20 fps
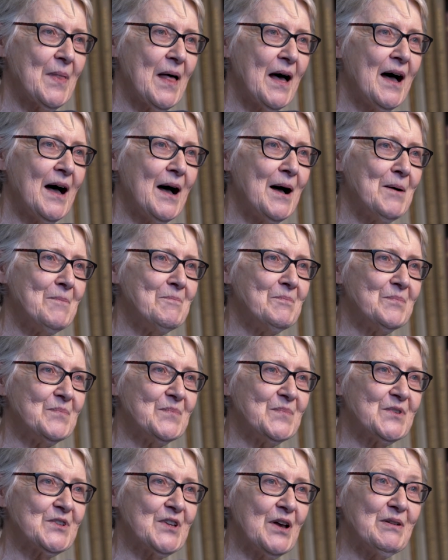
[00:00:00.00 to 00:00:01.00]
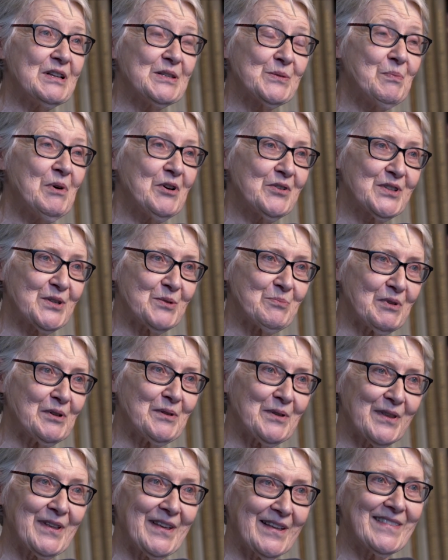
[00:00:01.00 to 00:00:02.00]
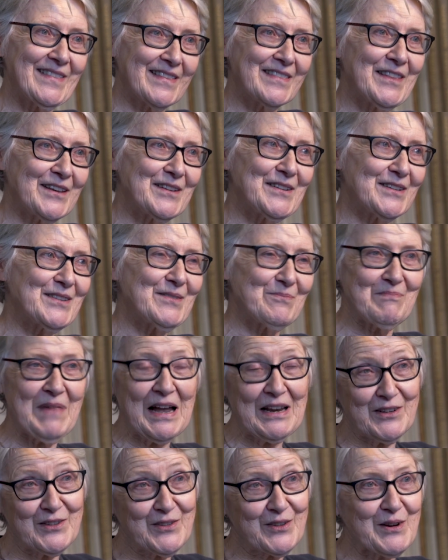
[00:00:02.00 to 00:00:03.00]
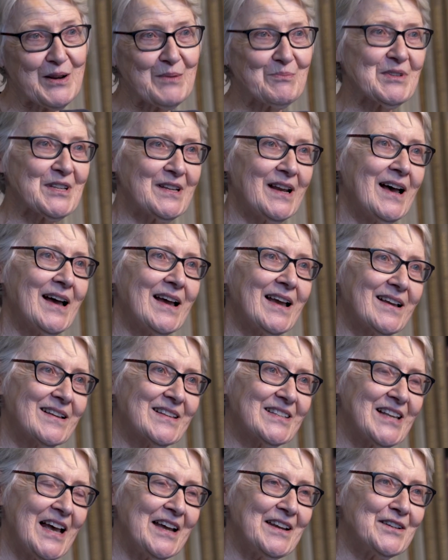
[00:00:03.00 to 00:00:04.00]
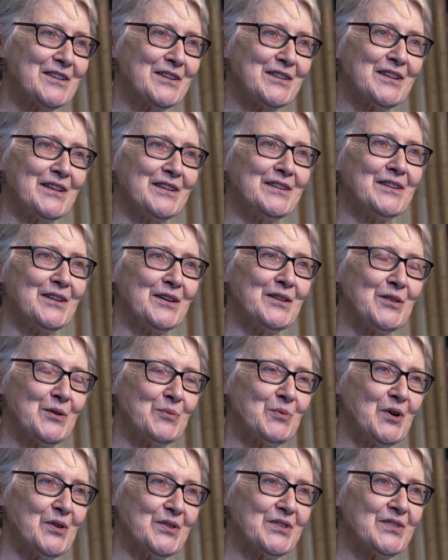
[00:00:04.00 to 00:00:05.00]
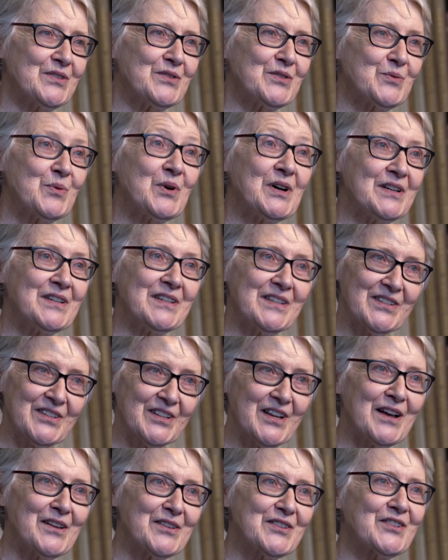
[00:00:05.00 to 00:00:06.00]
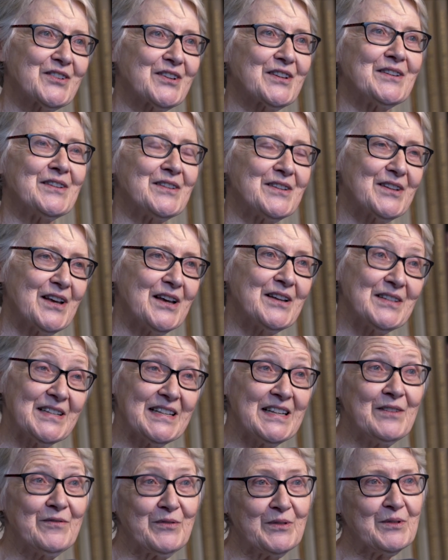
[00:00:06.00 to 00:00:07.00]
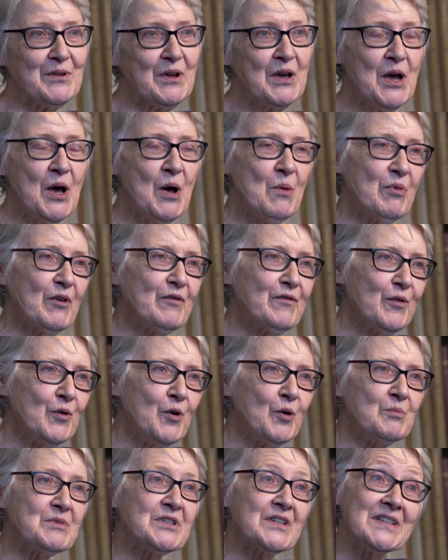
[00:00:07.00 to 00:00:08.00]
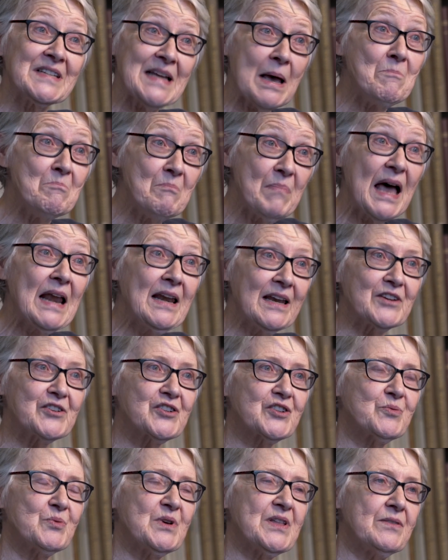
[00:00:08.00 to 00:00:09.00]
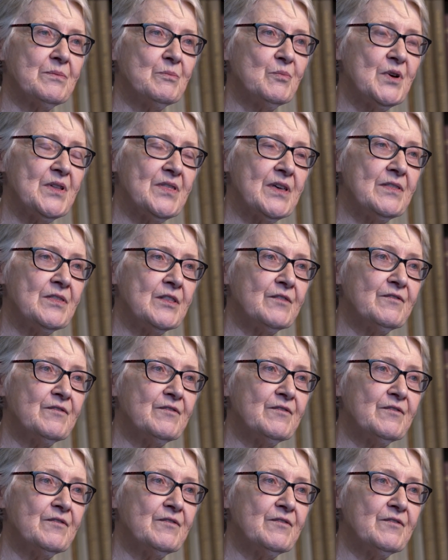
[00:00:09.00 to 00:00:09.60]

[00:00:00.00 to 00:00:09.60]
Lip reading: So it's possible that manuscripts like Sanditon and the Watsons were discussed and even performed and embellished within the